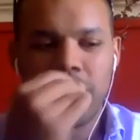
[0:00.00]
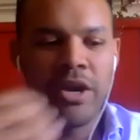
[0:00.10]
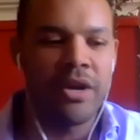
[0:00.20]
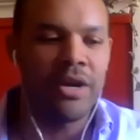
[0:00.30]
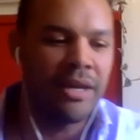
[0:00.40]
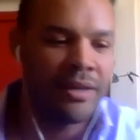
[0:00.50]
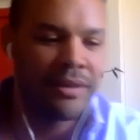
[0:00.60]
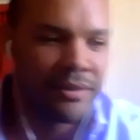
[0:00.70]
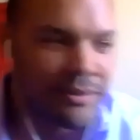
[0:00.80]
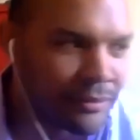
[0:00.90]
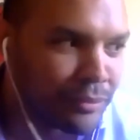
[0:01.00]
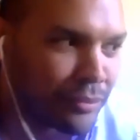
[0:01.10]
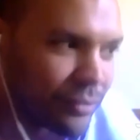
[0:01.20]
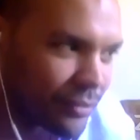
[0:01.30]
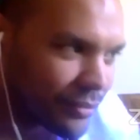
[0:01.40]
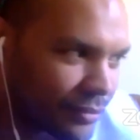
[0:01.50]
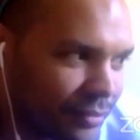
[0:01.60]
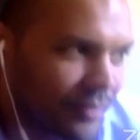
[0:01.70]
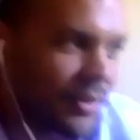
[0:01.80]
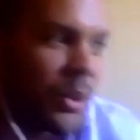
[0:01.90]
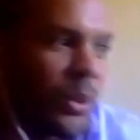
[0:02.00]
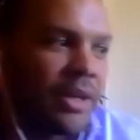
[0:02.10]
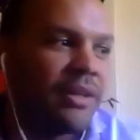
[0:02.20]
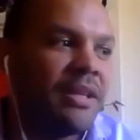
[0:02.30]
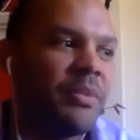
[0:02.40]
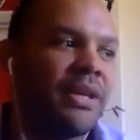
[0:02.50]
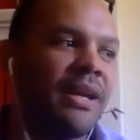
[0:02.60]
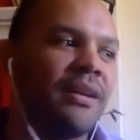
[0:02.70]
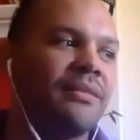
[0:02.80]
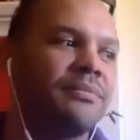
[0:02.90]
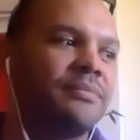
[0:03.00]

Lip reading: very quickly, but yeah.